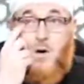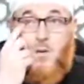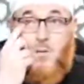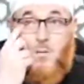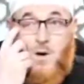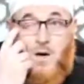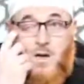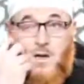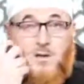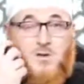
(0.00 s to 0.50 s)

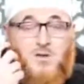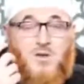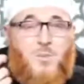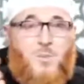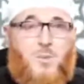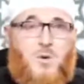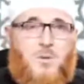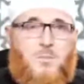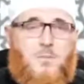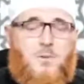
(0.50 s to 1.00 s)
What is the
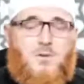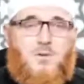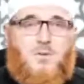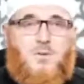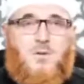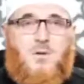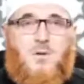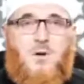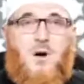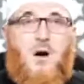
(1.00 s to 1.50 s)

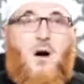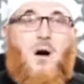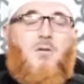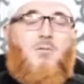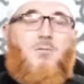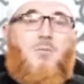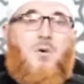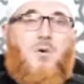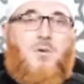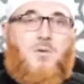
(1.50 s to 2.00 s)
purpose
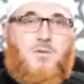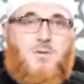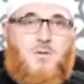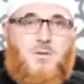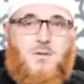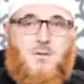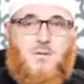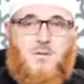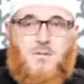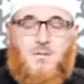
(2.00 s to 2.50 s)
of
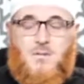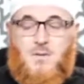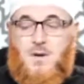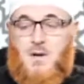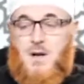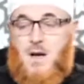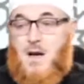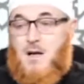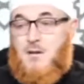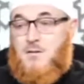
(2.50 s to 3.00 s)
both?
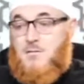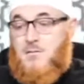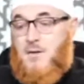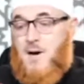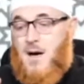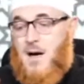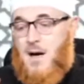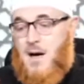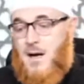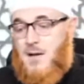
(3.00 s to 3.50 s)
As
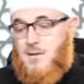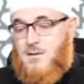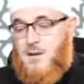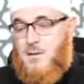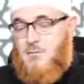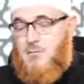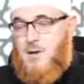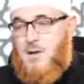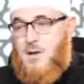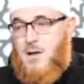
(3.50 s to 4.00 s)
far as
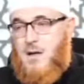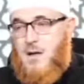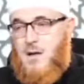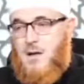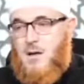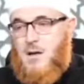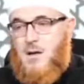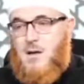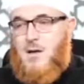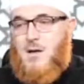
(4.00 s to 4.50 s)
the
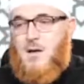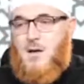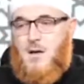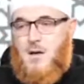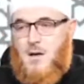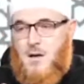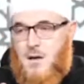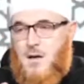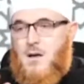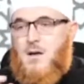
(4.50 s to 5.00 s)
wali,
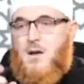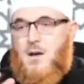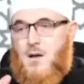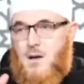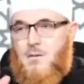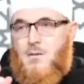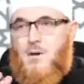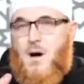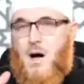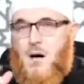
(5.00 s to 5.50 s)
you
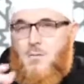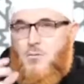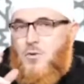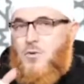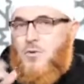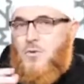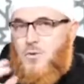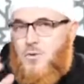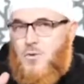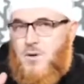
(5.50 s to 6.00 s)
know, I'm
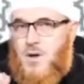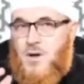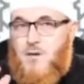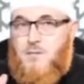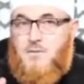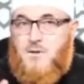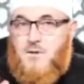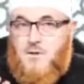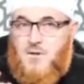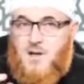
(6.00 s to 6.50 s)
going to
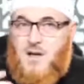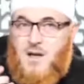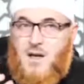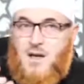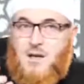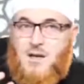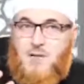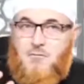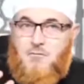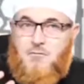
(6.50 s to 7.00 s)

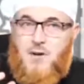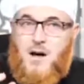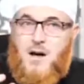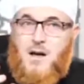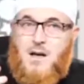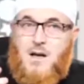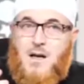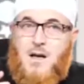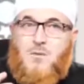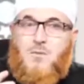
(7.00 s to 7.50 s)
investigate and
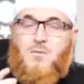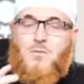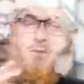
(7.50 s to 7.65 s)
find out